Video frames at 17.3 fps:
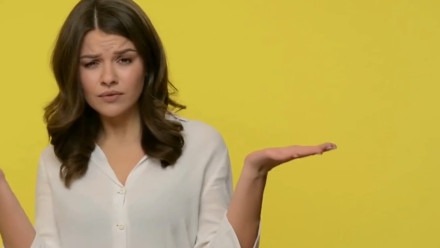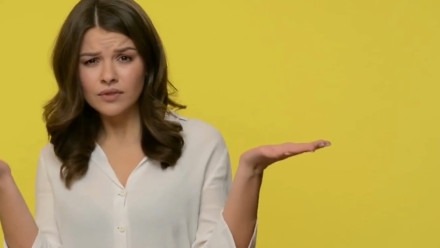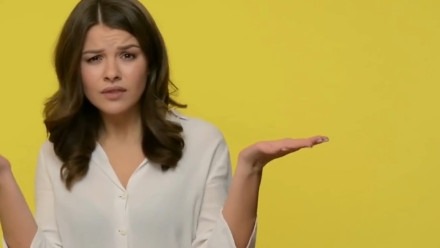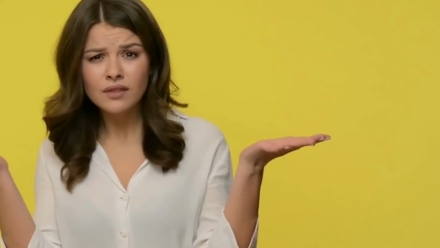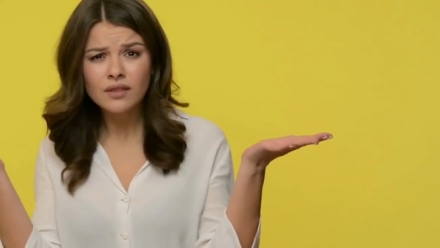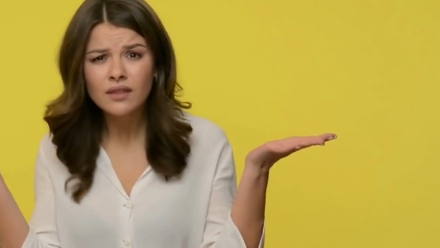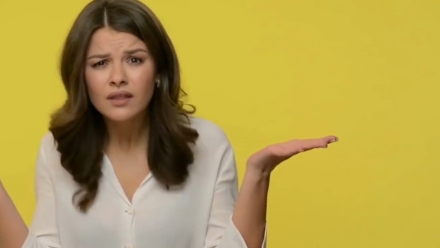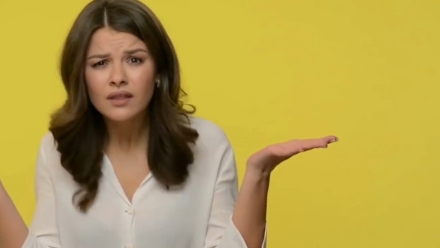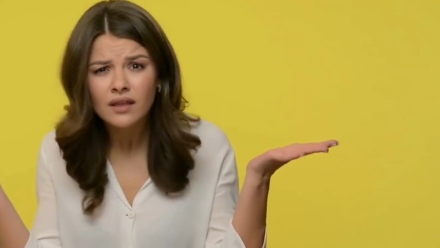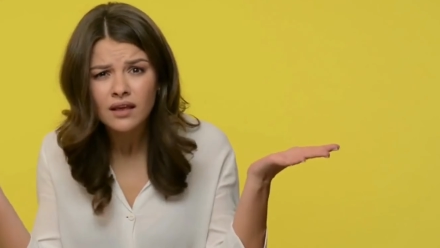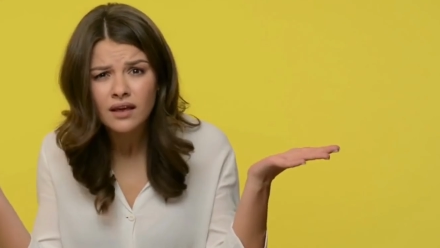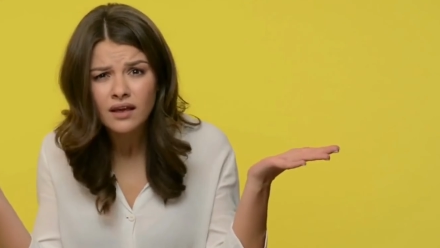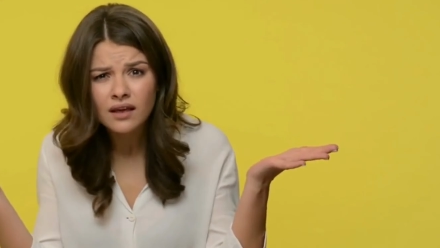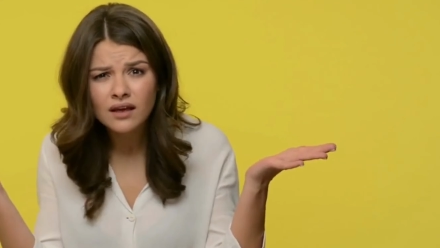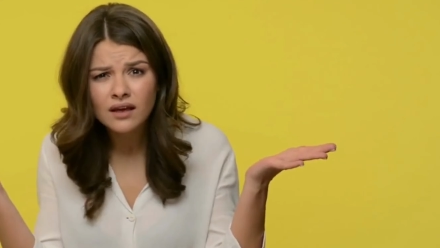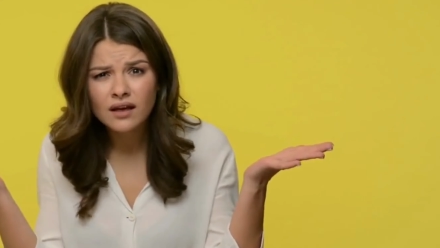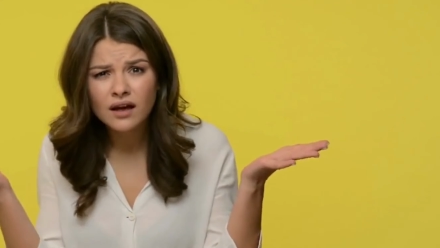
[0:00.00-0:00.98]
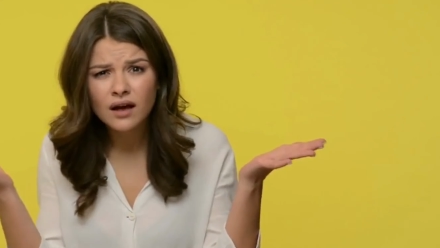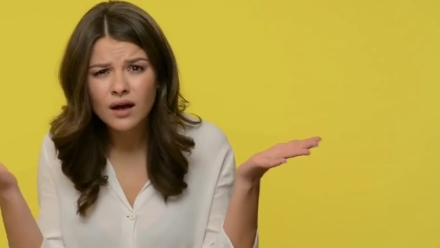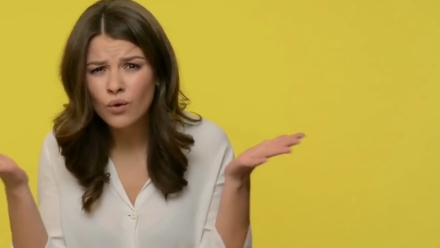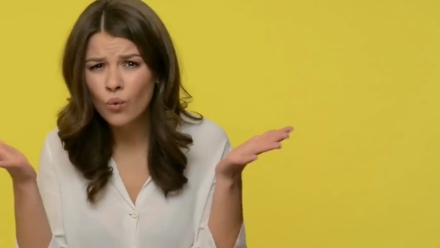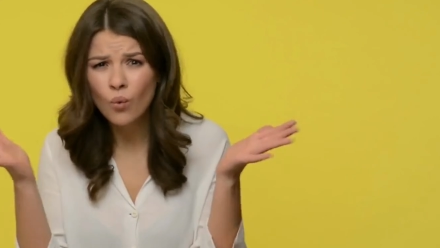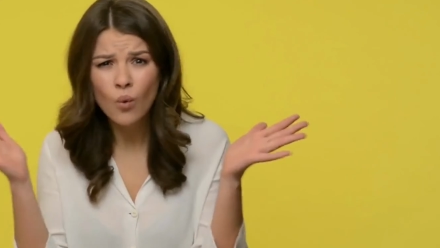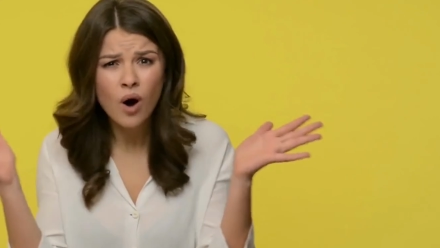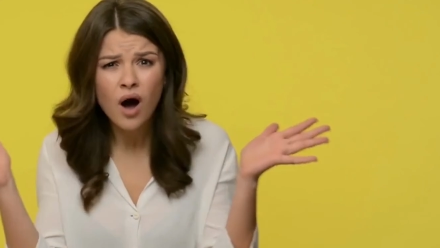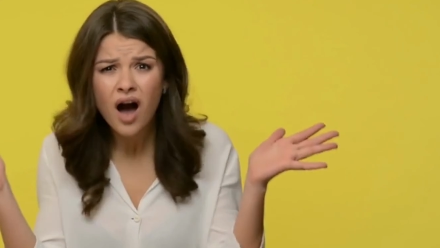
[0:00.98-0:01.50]
about what
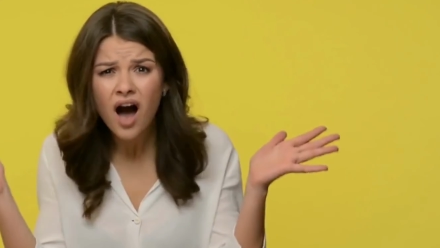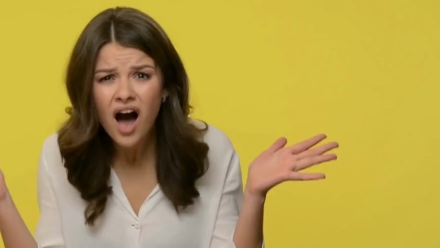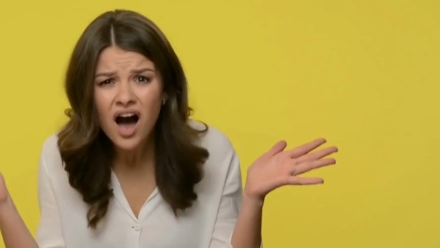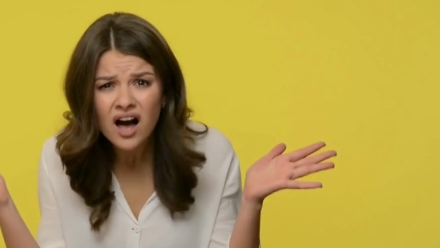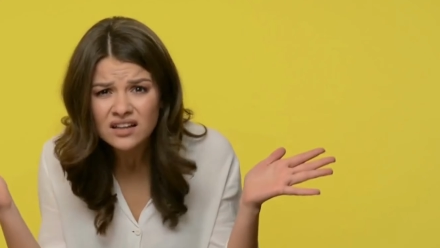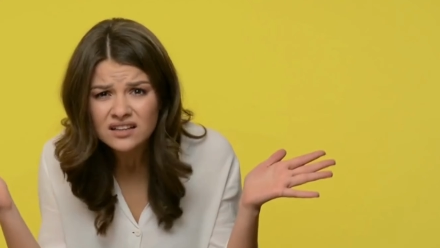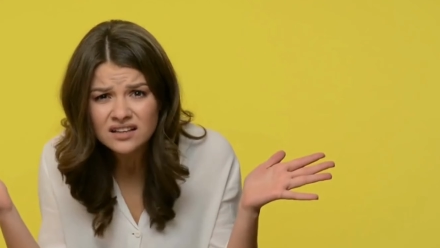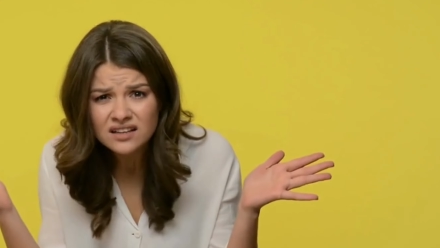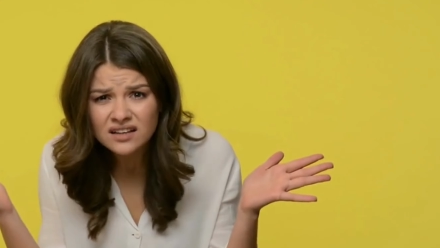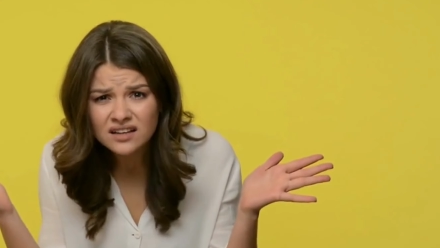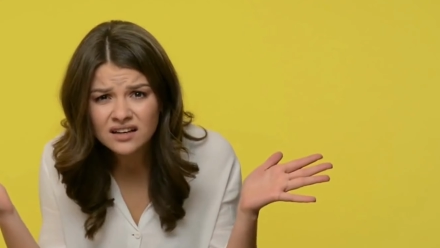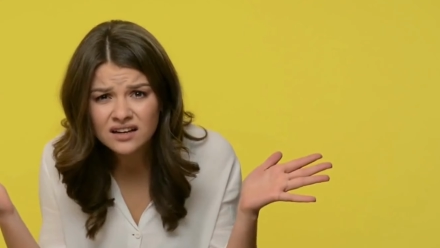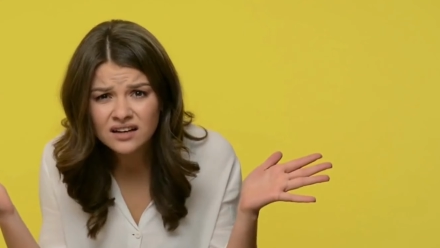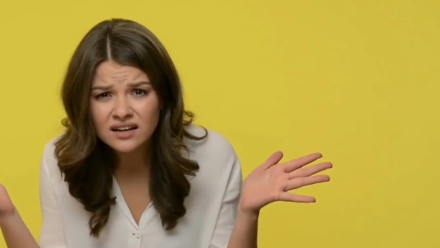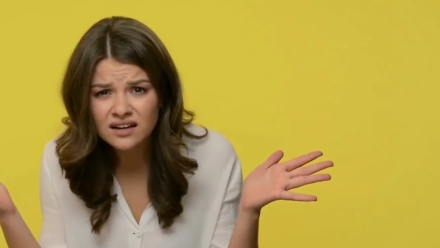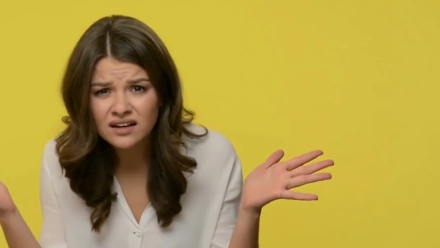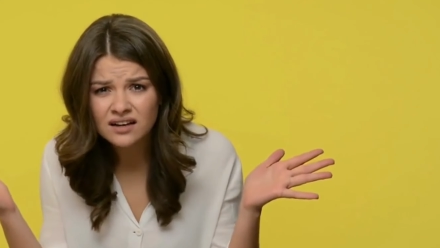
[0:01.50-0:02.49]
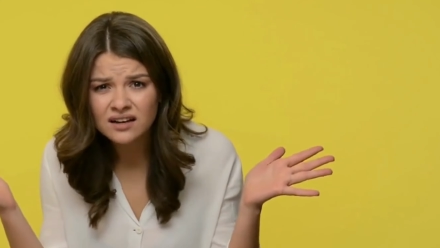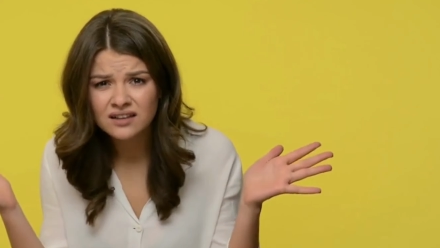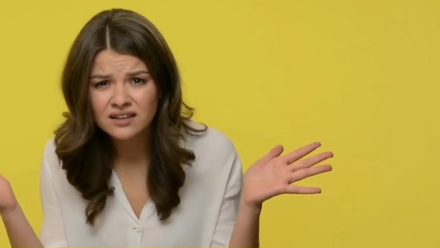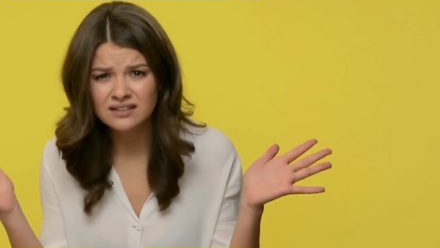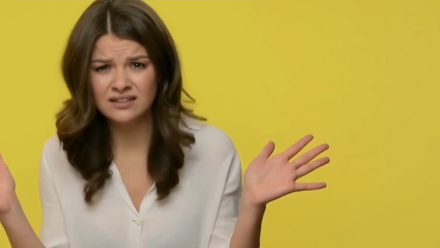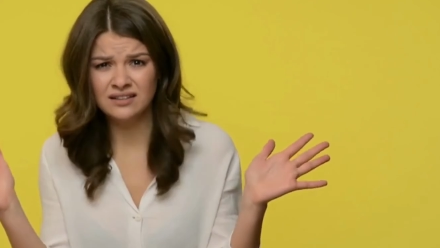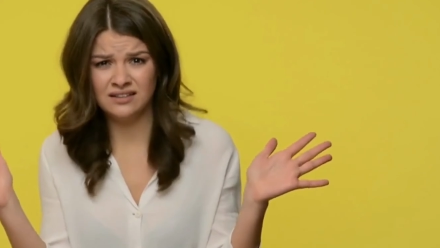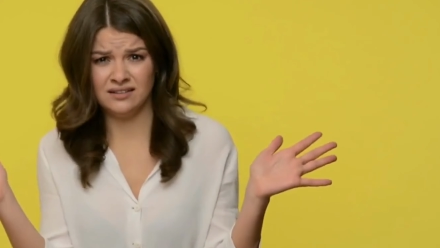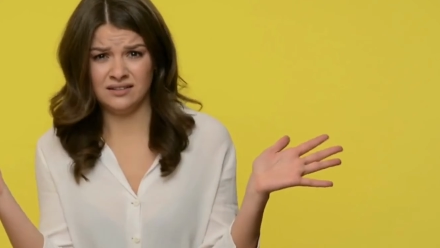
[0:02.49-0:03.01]
programming language you use for a
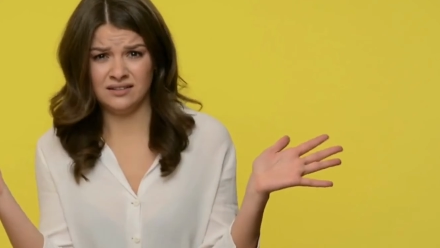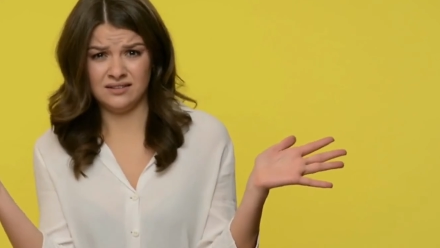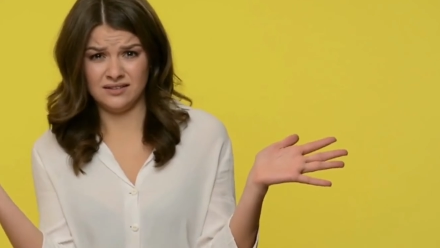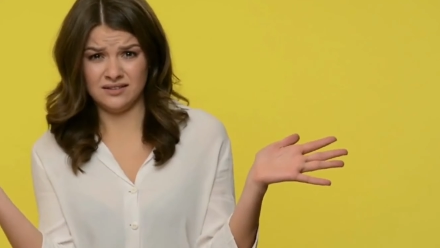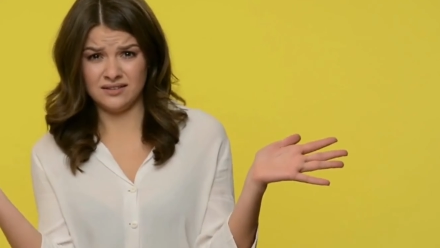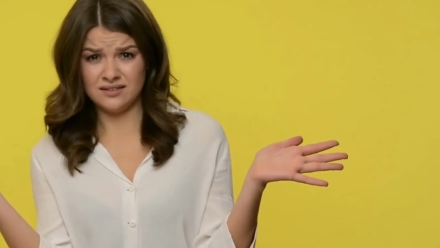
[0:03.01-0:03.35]
particular